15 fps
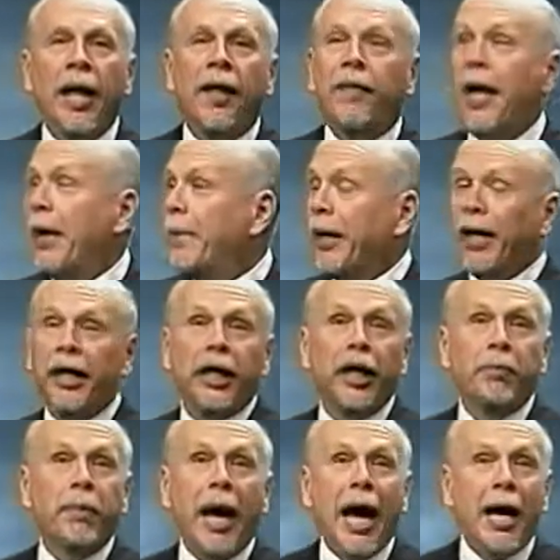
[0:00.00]
They begin to
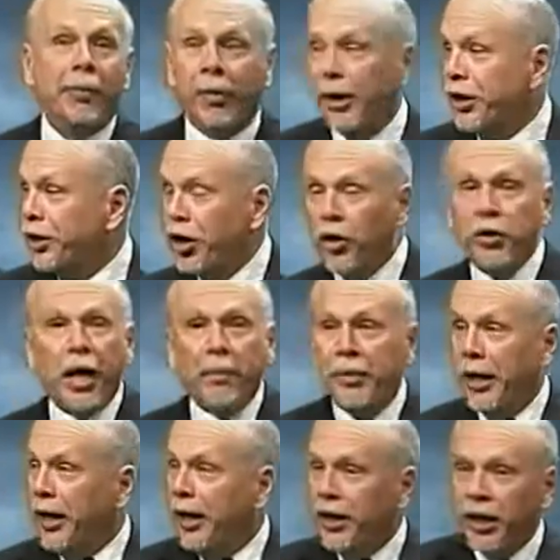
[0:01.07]
get mad pretty soon. They
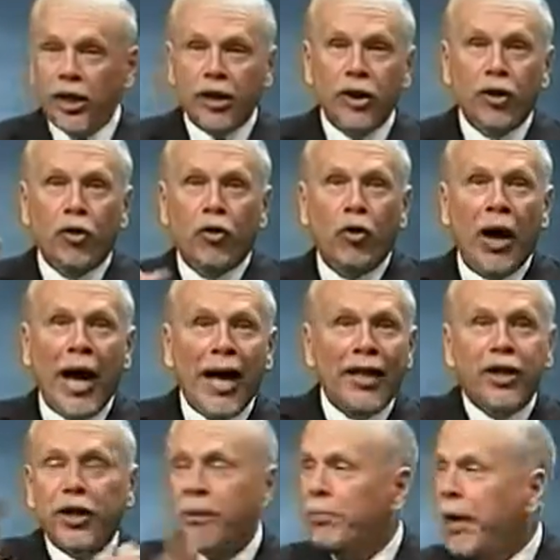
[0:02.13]
begin to
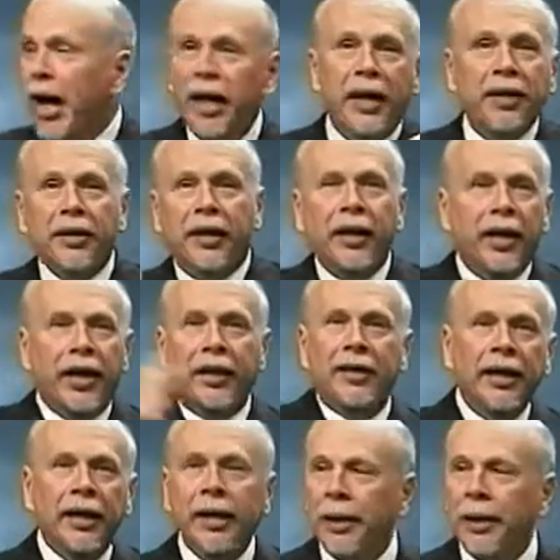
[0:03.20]
scratch and bite and hit.